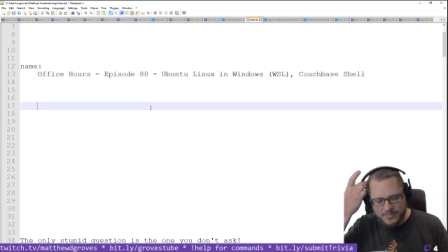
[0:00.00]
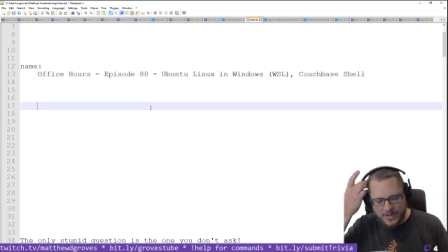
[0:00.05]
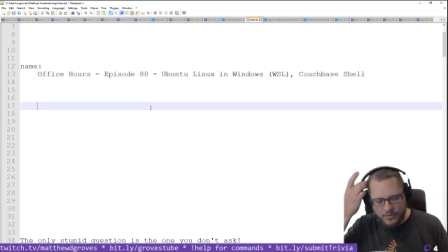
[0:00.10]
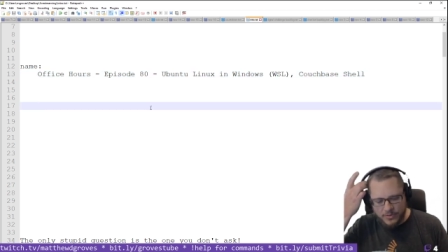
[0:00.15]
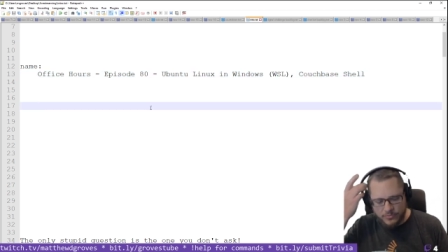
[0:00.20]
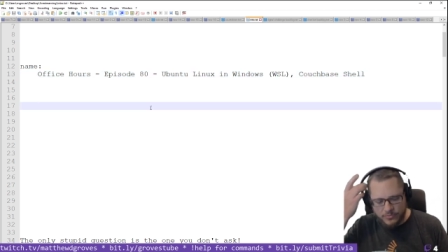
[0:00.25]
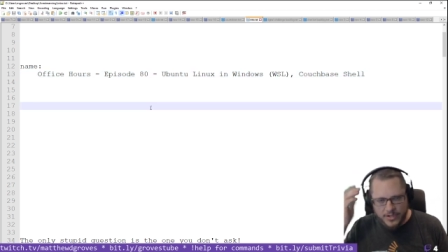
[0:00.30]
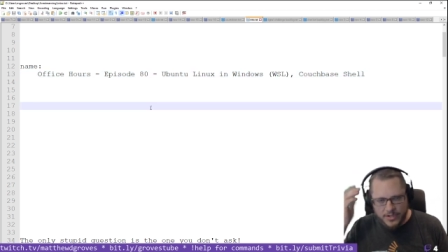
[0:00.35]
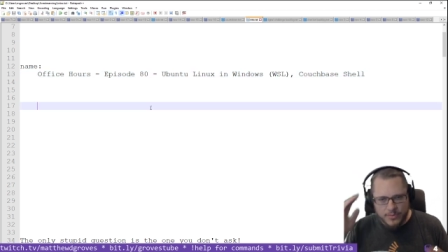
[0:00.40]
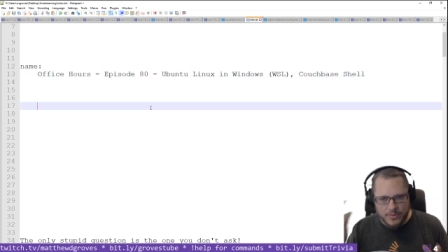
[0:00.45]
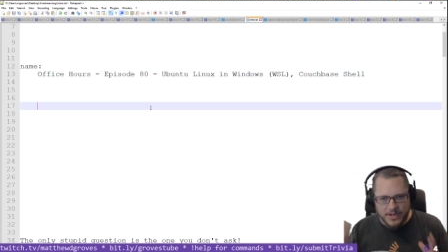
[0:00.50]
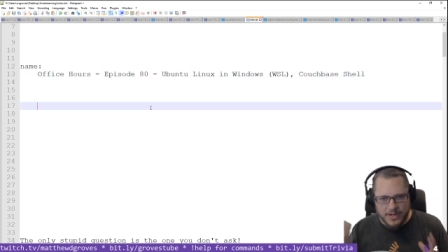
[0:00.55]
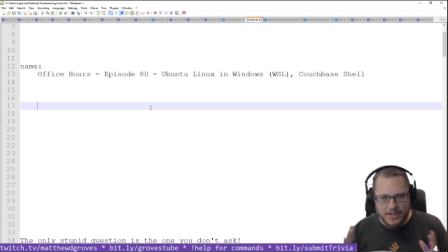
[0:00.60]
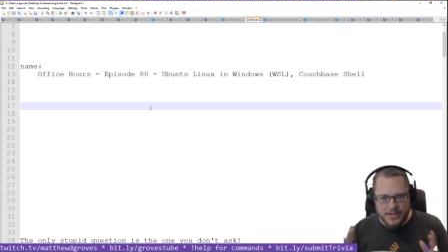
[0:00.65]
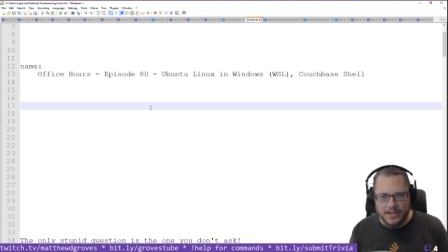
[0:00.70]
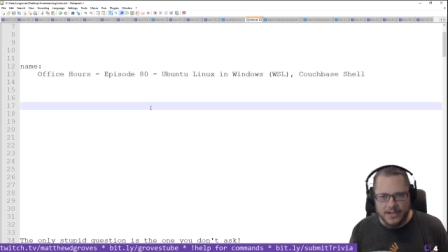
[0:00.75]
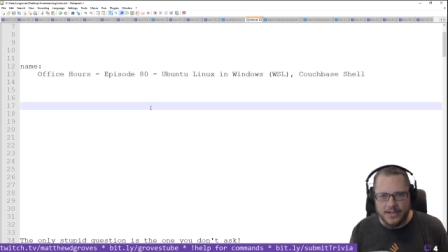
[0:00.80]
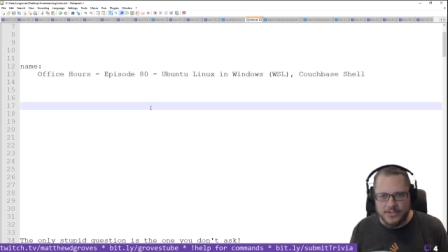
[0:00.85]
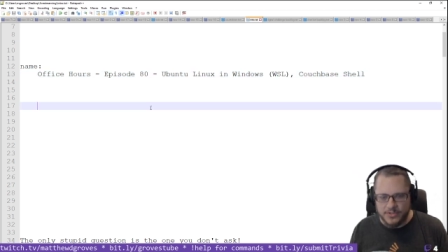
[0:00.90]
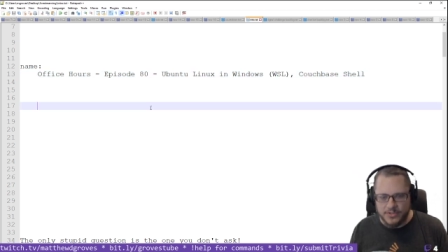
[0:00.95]
but I really wanted to
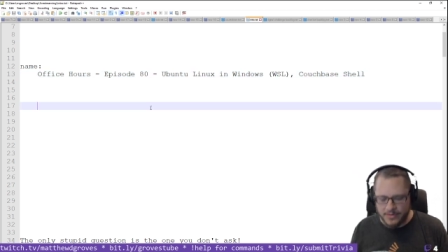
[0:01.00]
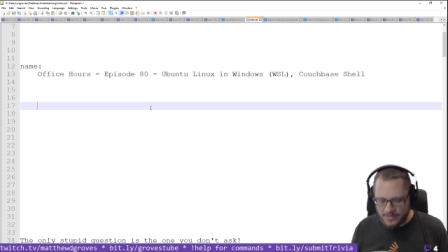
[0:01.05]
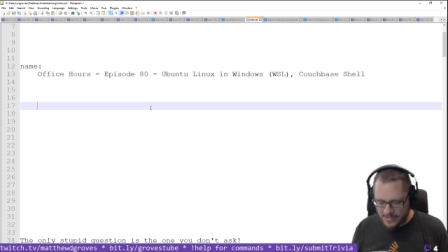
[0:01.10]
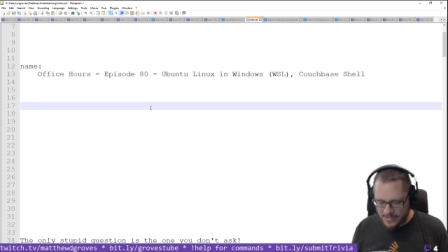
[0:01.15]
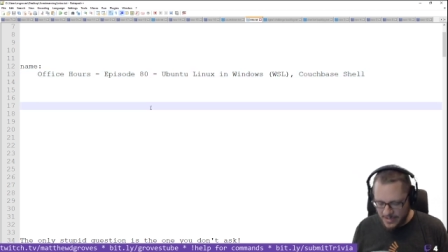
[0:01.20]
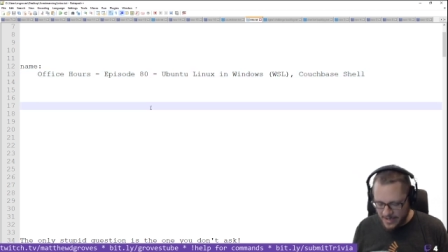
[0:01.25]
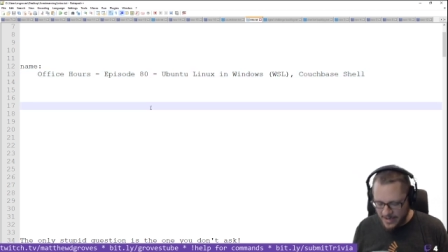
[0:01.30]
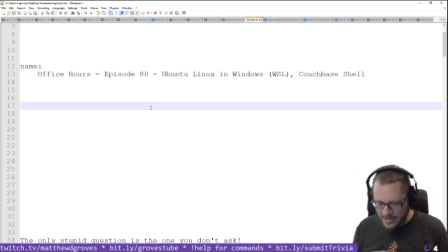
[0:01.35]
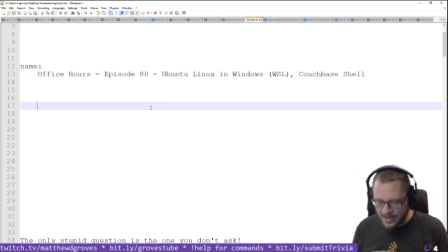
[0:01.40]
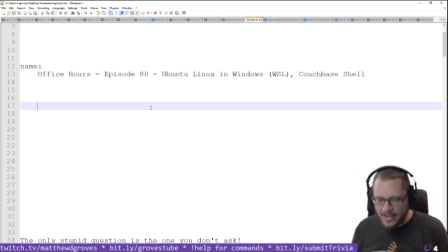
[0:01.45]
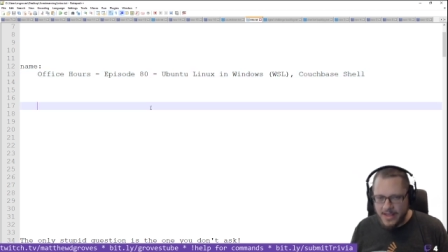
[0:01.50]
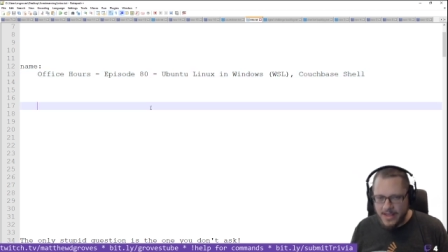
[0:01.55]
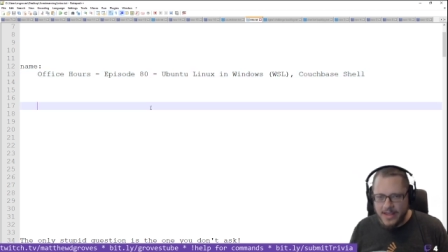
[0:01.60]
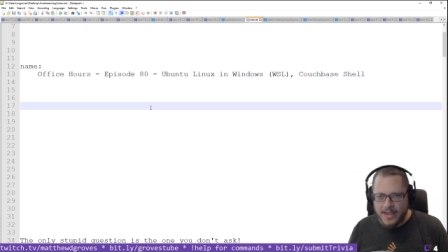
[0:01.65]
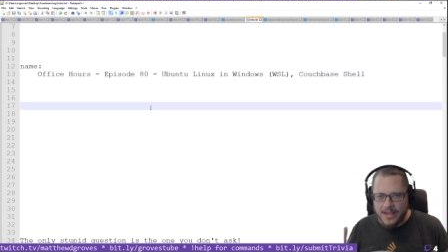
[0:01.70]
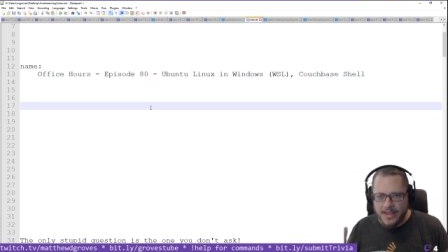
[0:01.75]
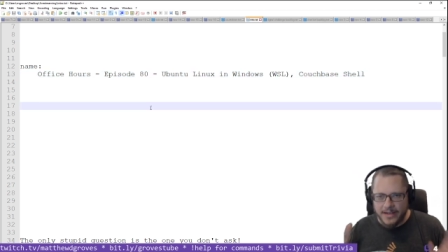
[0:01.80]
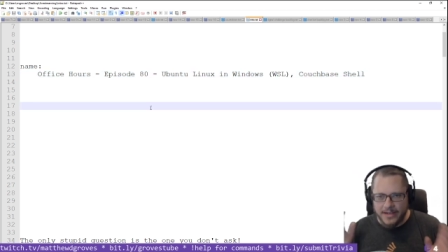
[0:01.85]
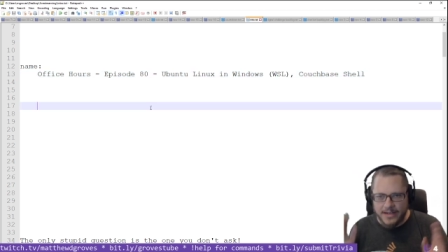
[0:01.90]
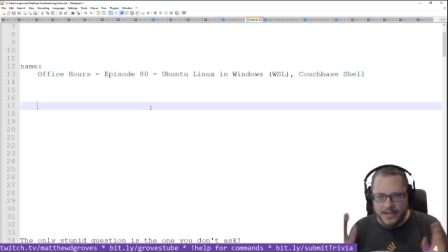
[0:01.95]
get into it today,
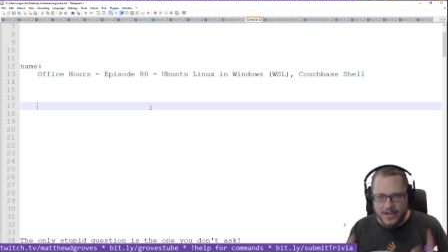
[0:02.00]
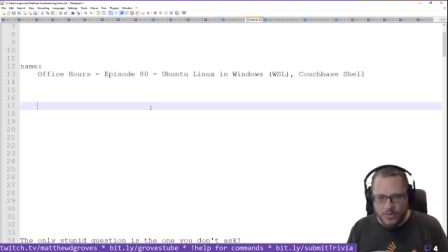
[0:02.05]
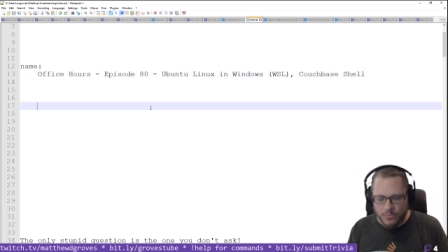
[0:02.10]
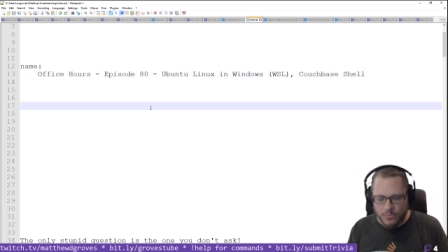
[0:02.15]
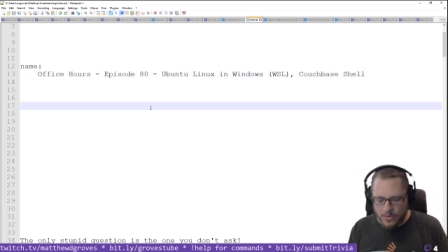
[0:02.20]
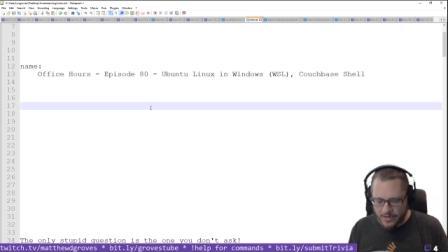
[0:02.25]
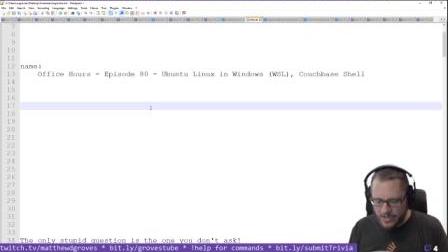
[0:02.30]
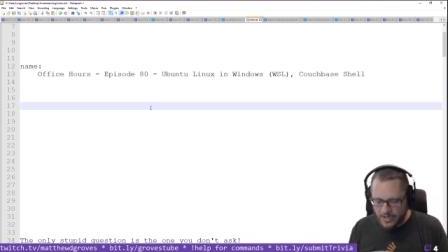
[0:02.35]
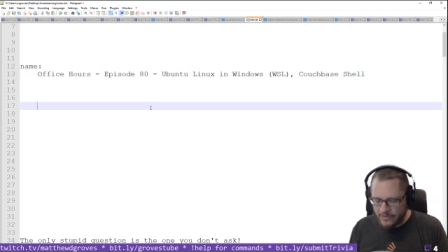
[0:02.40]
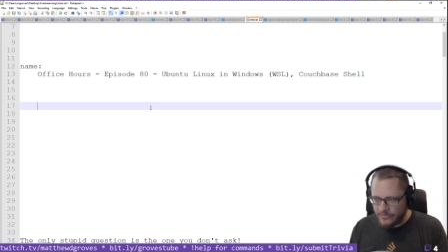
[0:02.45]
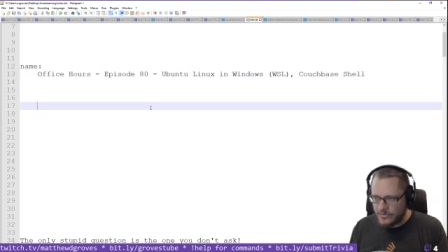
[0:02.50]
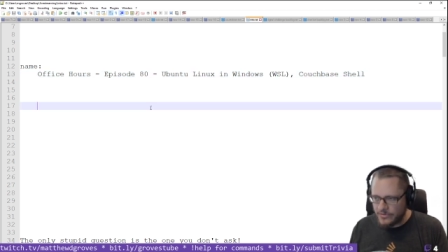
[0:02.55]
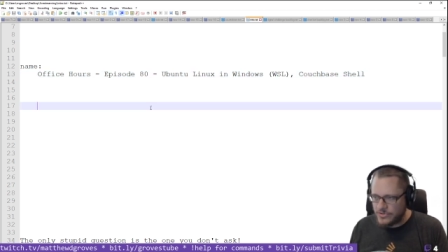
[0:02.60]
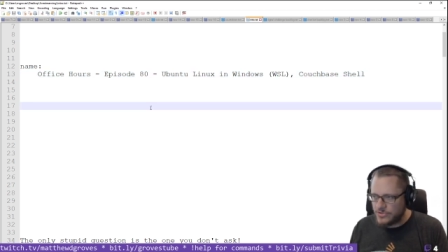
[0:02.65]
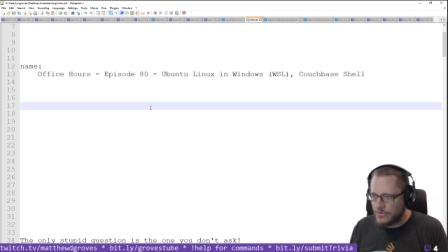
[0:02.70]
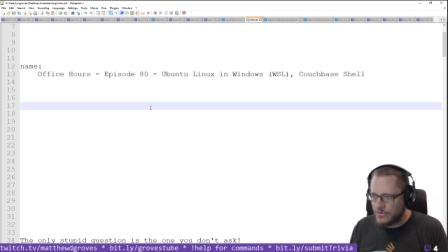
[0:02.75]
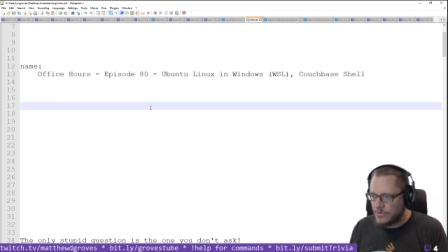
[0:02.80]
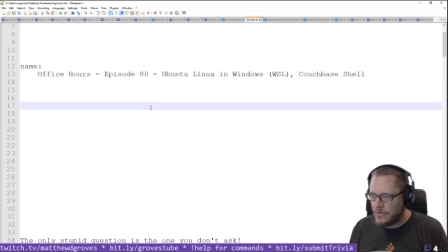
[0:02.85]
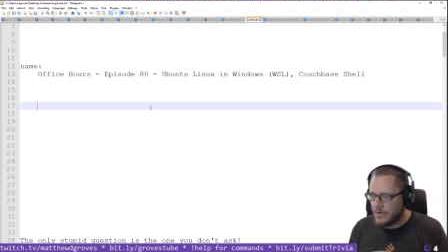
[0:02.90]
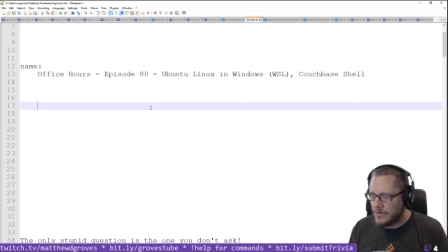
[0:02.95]
get it working for
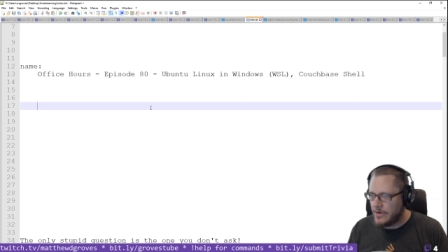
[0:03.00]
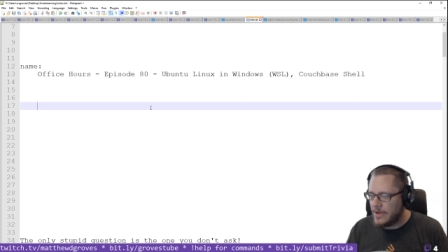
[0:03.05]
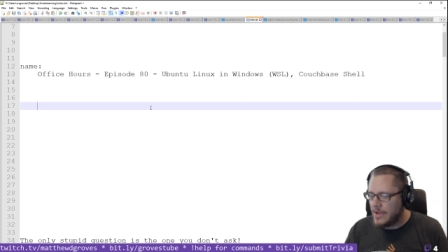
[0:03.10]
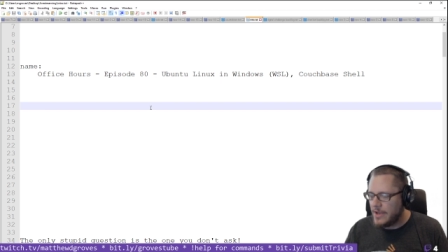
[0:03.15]
sure,